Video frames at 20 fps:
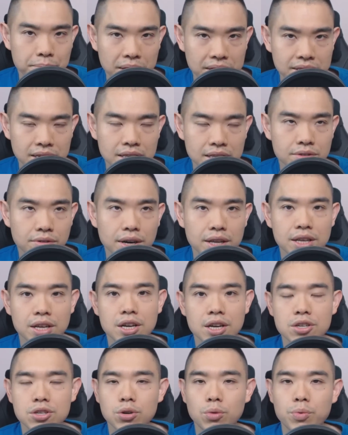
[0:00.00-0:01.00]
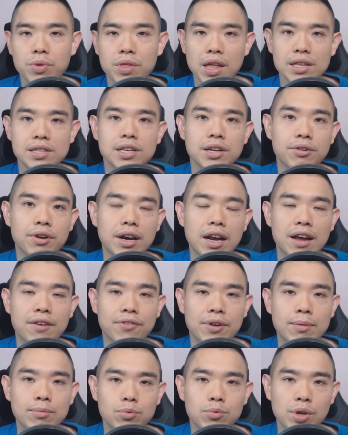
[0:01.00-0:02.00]
makes sense, alright? So with that said, right, I
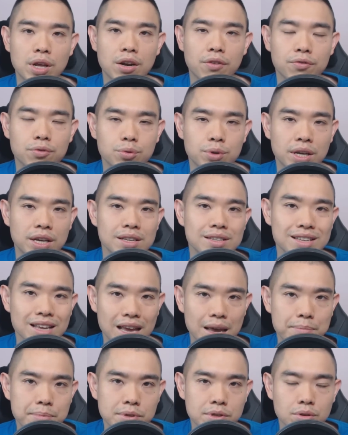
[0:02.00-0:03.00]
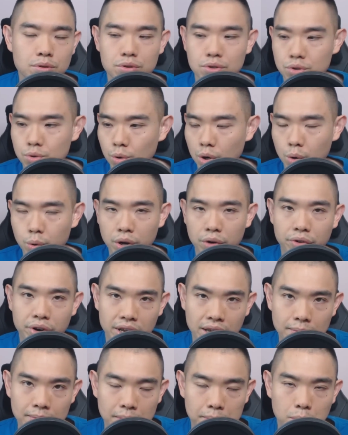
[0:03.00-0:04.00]
have come to the end of today's episode. So a quick
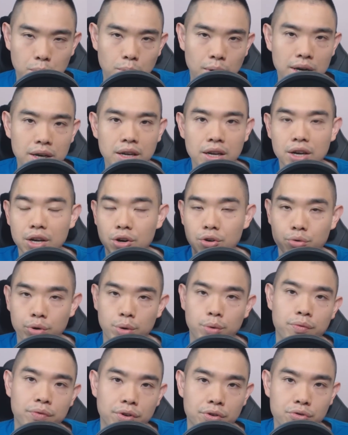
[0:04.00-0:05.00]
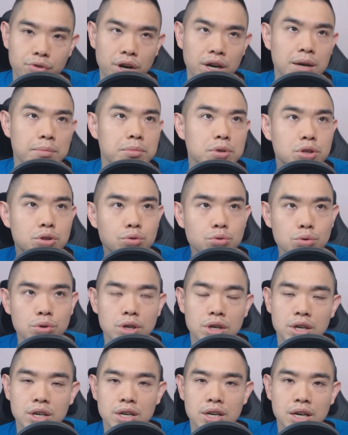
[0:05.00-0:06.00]
recap: number 1, trade with the trend. Number 2,
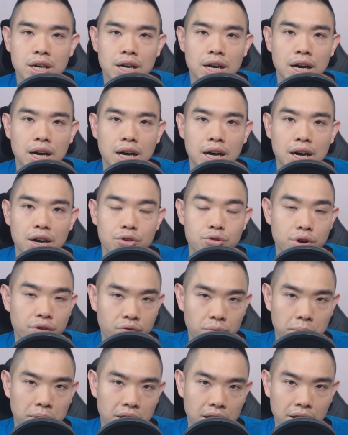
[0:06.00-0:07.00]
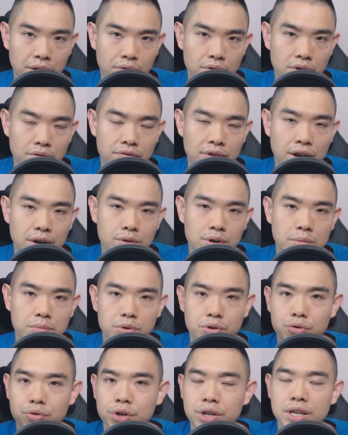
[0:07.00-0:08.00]
trade from an area of value.
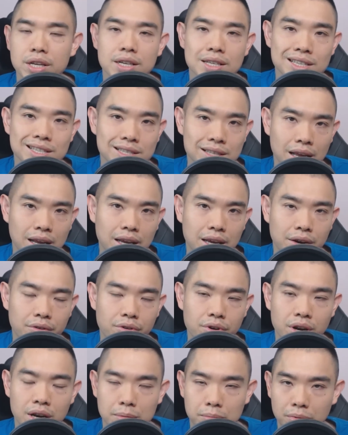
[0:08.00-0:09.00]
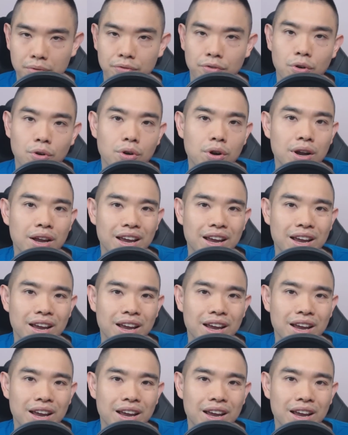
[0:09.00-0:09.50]
Number 3, stack area. And number 4,